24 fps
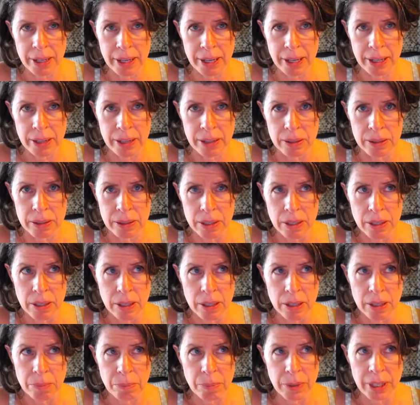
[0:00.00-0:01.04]
and
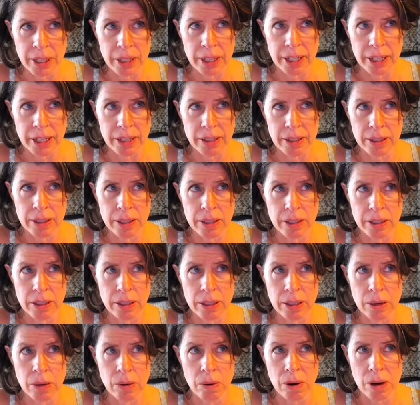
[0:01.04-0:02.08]
being like, you
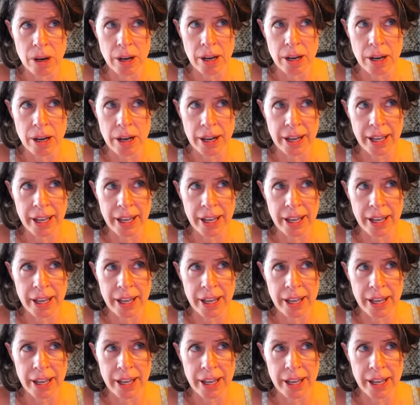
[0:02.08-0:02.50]
know, I